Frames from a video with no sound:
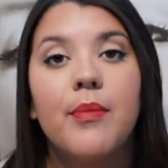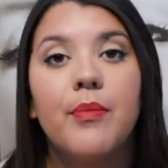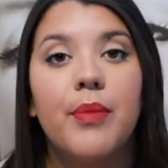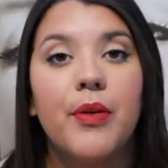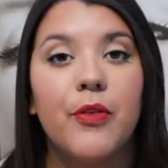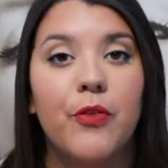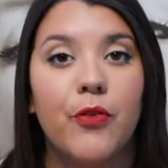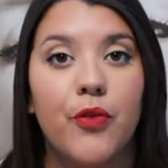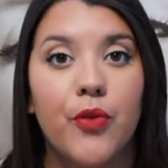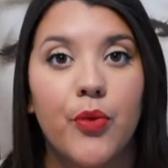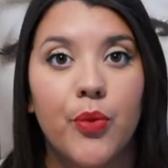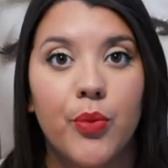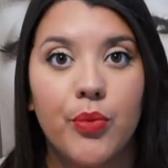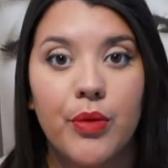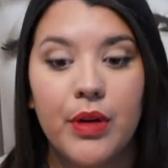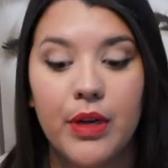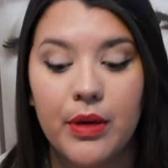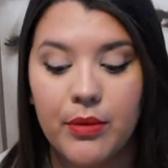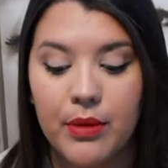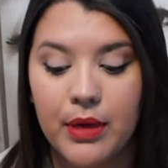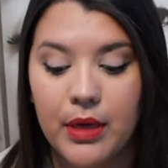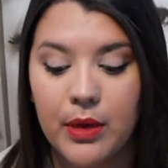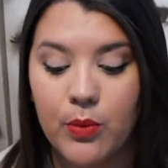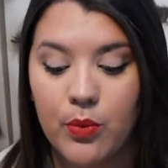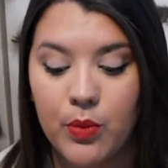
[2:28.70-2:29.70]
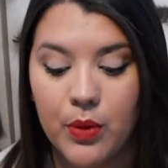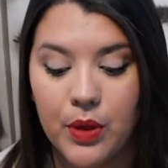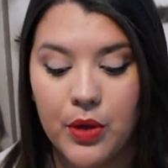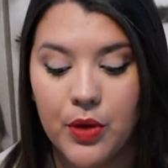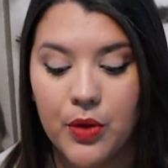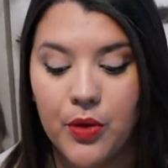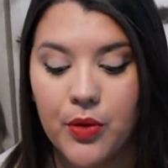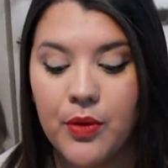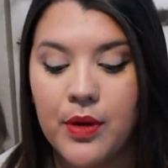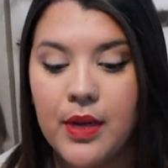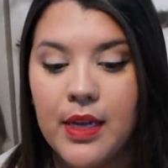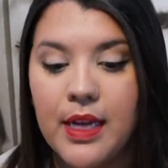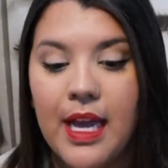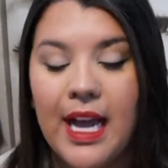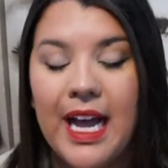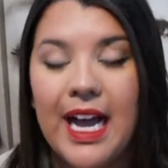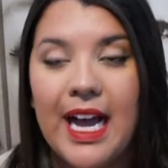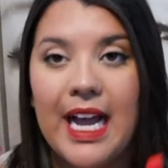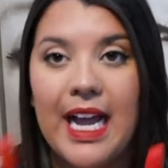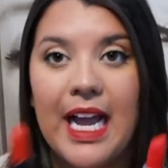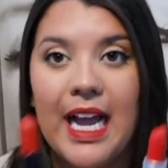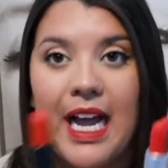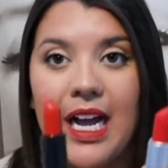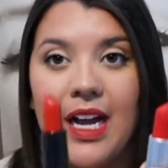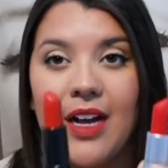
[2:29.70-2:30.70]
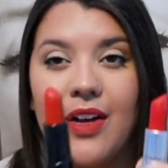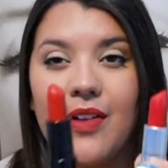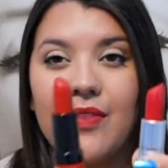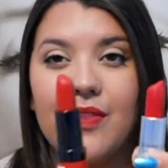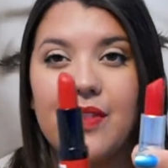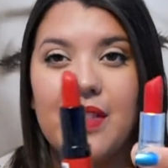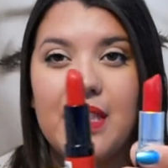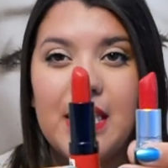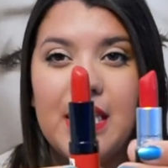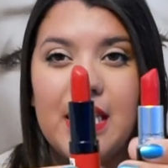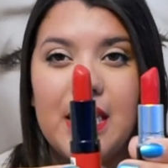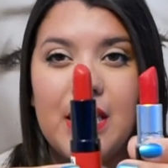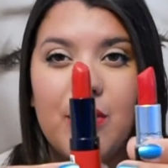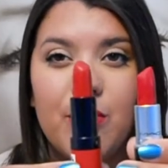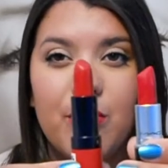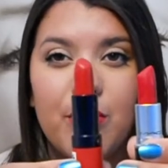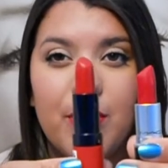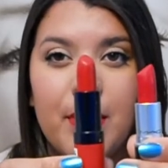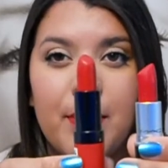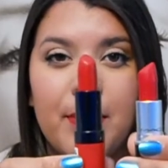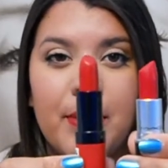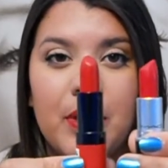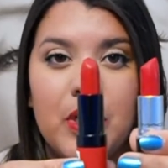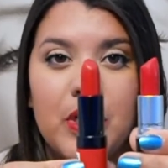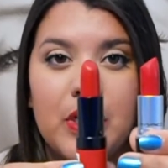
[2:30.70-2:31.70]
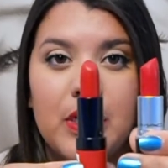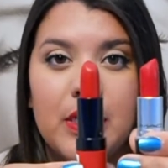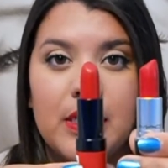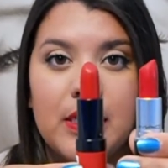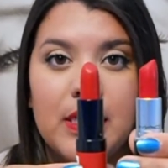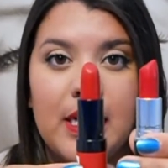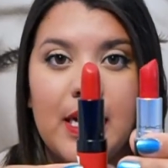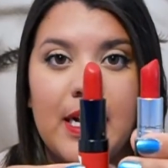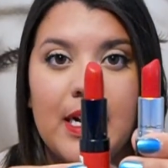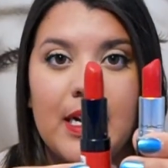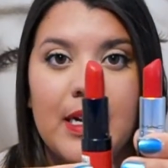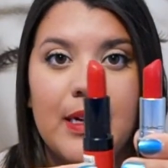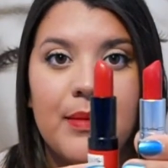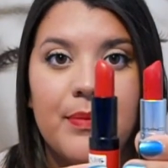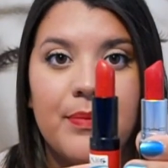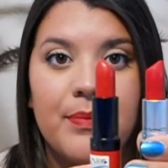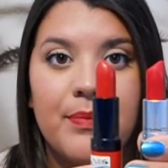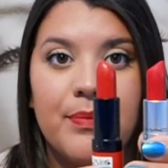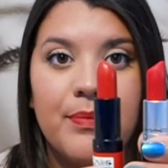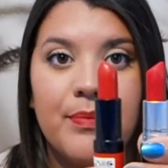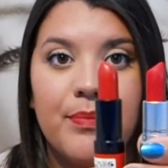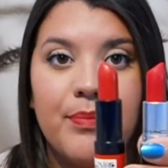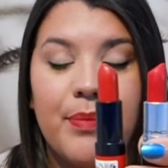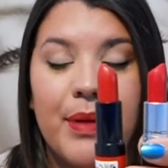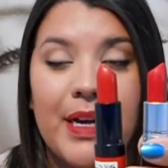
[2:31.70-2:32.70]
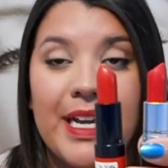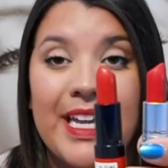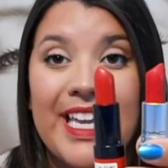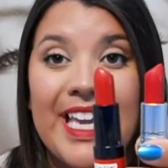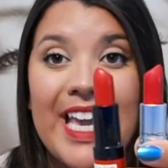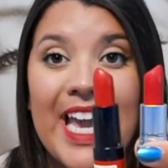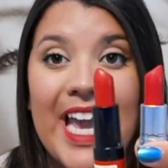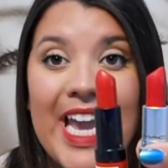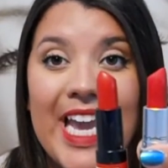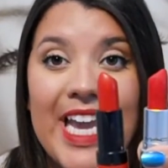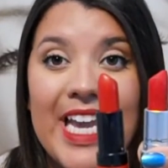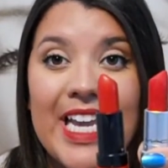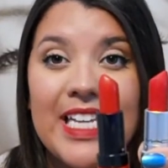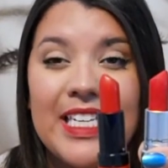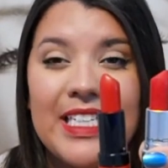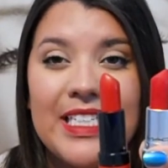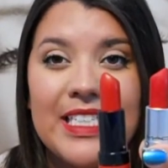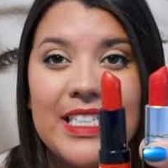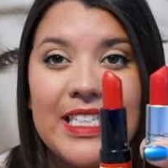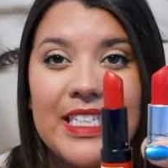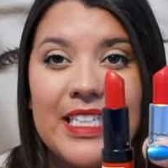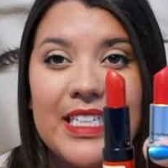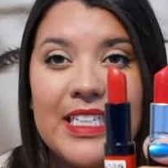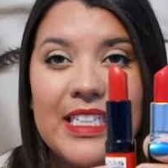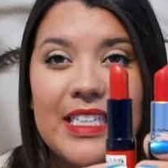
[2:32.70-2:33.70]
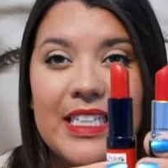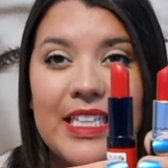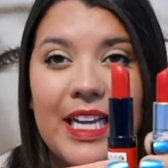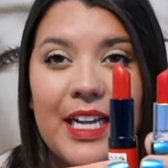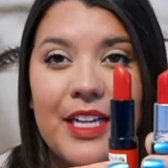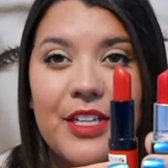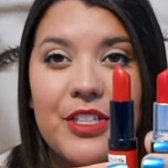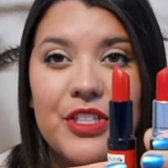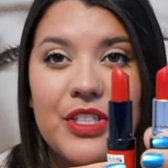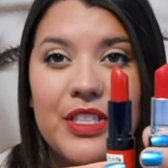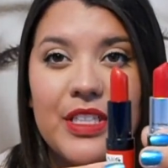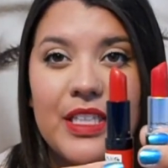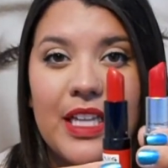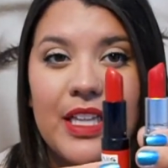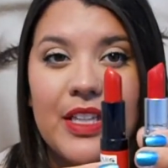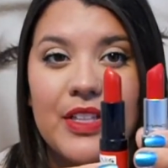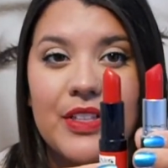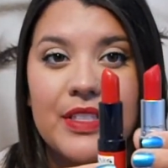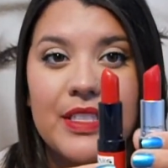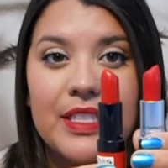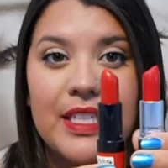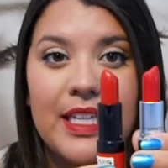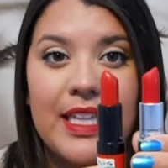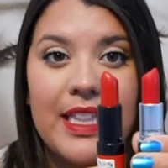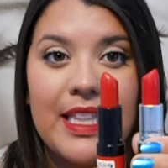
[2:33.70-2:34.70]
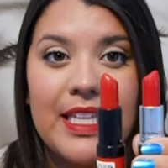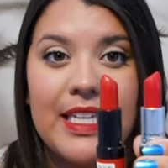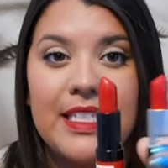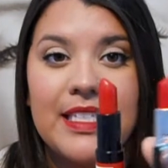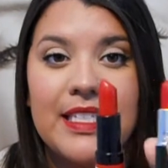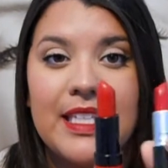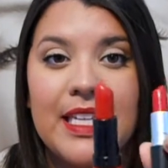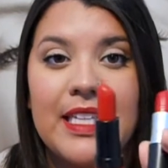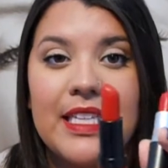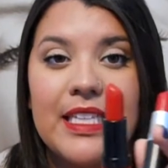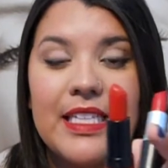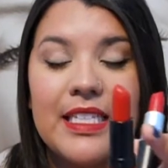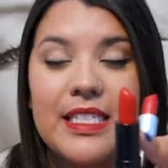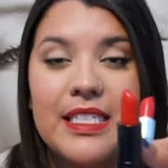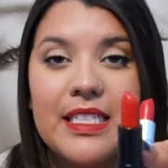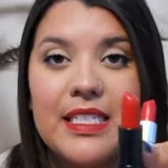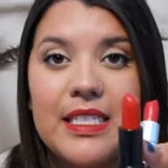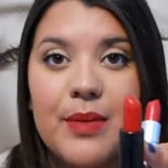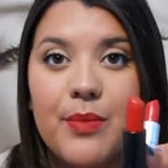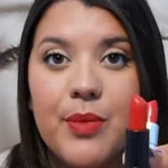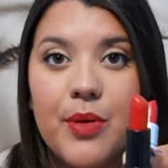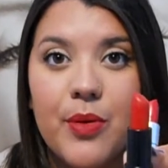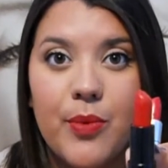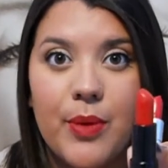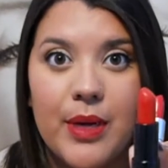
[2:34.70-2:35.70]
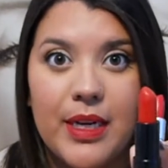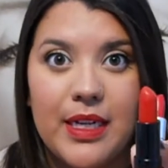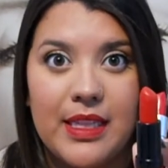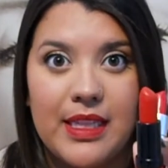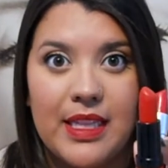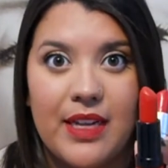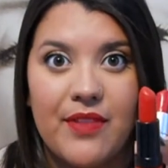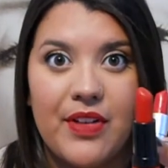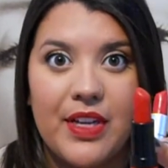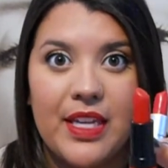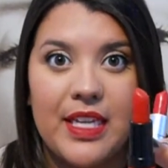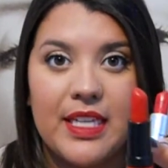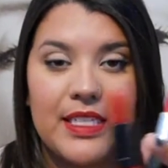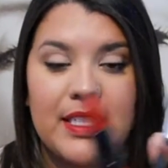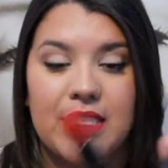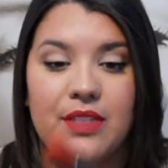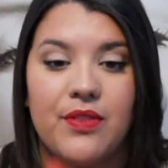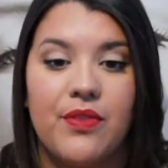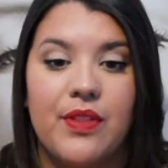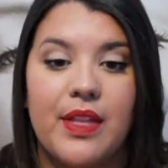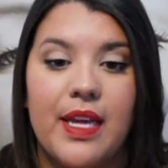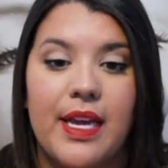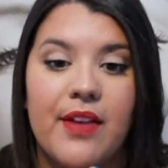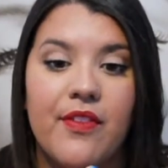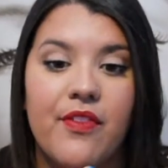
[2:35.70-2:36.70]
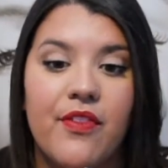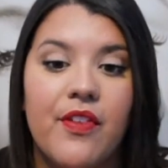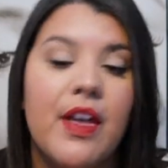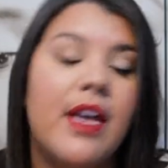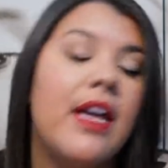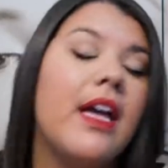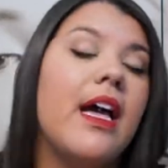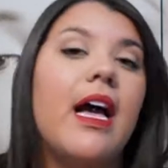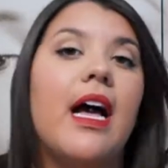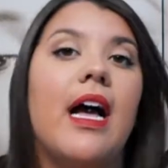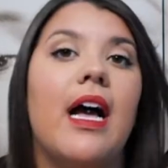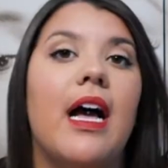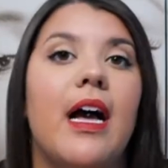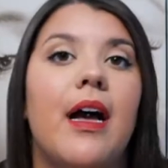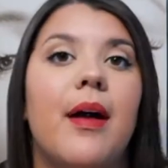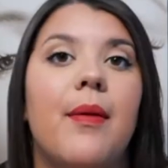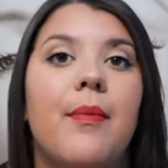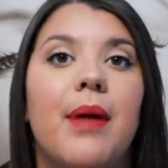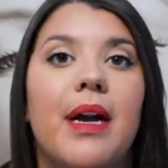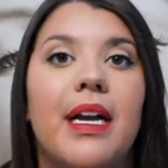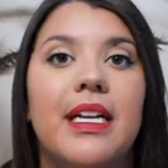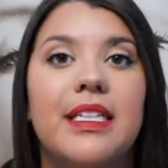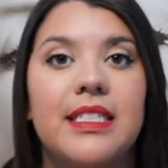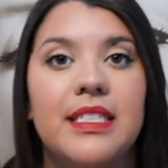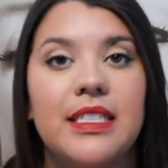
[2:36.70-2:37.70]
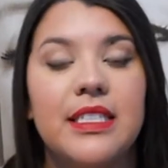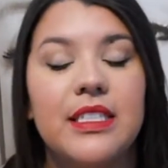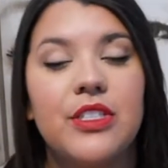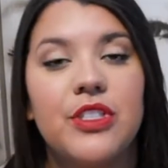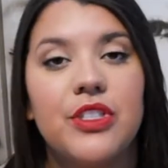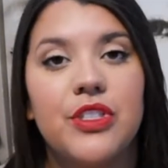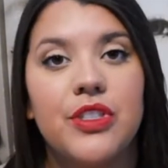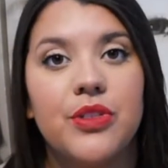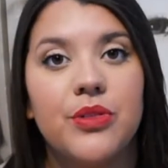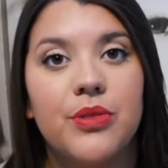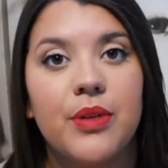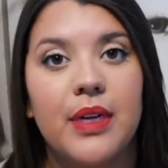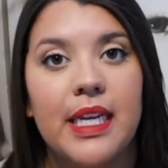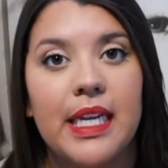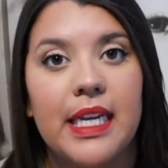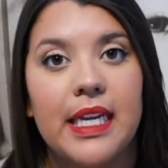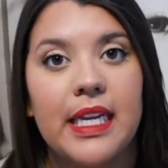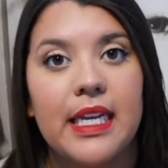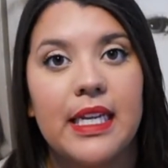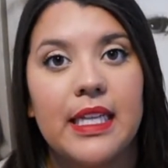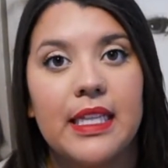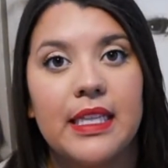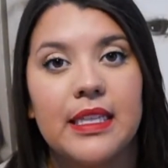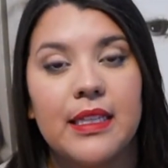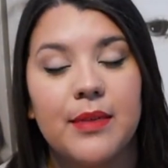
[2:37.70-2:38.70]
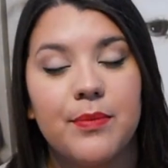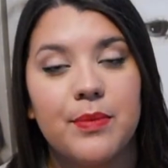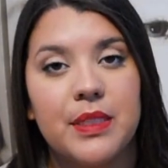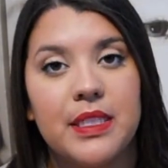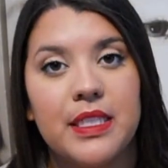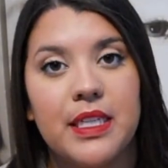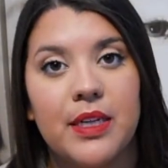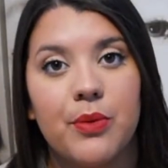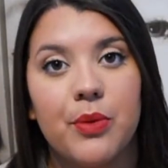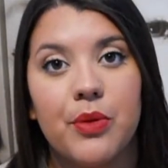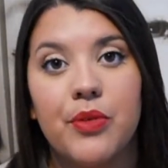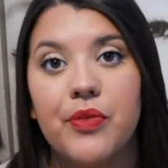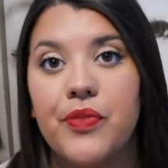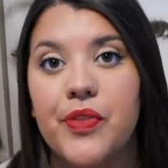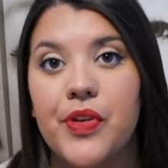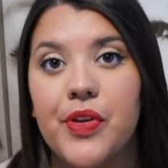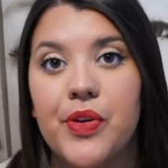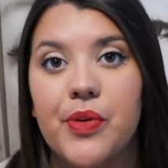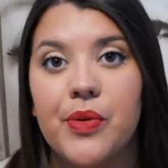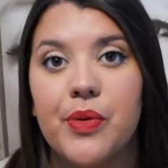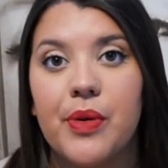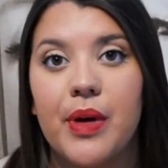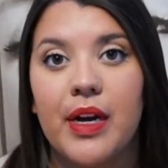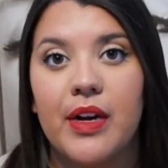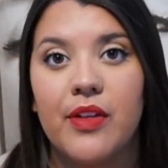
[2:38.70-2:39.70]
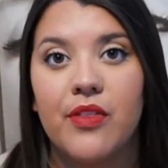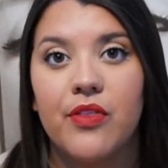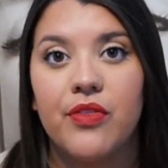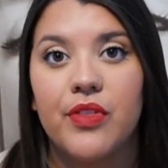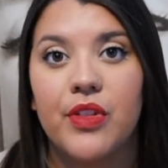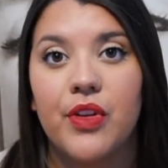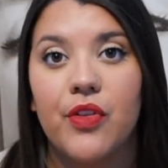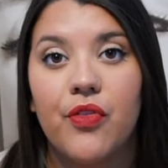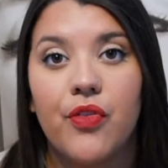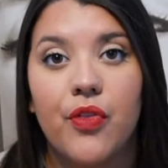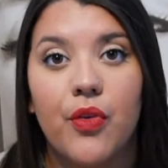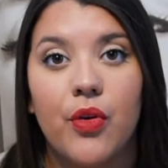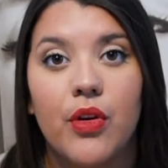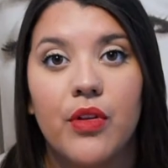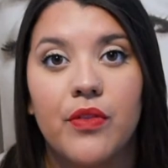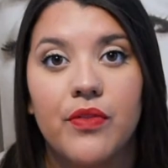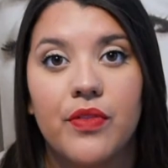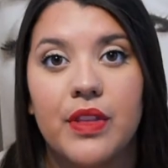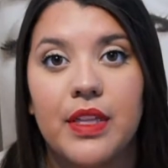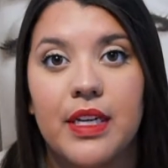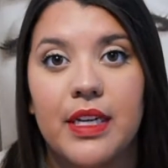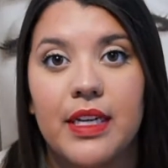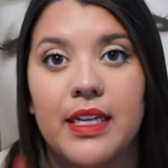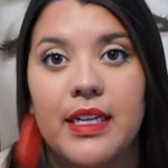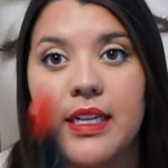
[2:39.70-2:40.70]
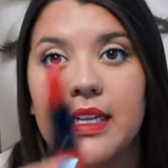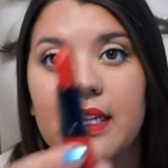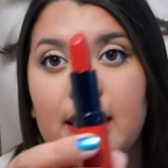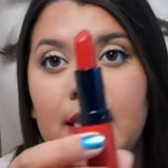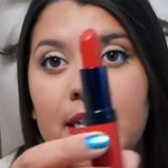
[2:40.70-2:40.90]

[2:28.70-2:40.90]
but for Riri Woo, I have the Rimmel by Kate collection that looks like this, and this is number 111, Kiss of Life. I did do a lipstick review of the 4 of the